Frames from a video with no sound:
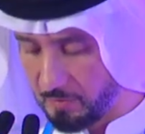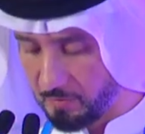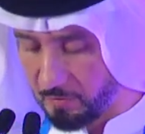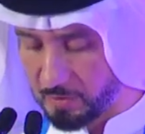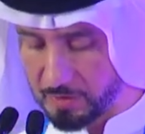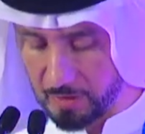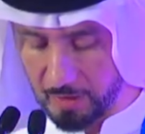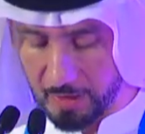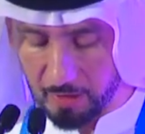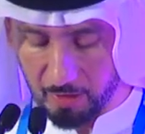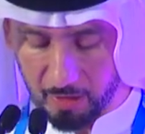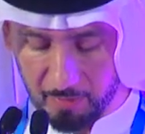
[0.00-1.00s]
foster
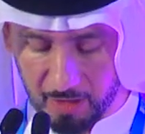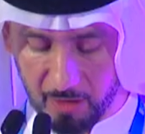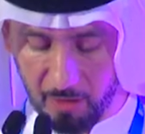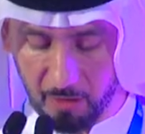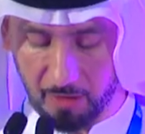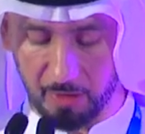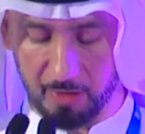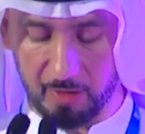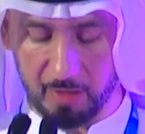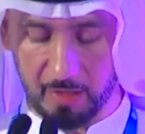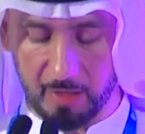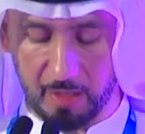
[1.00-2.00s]
economic growth,
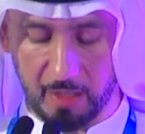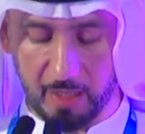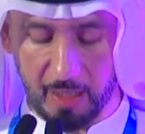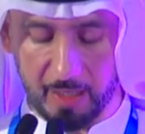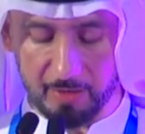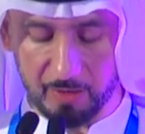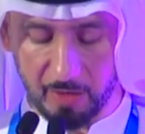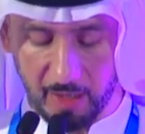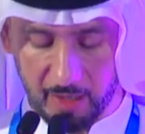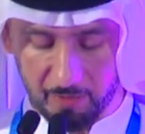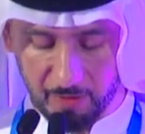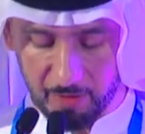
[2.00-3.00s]
and drive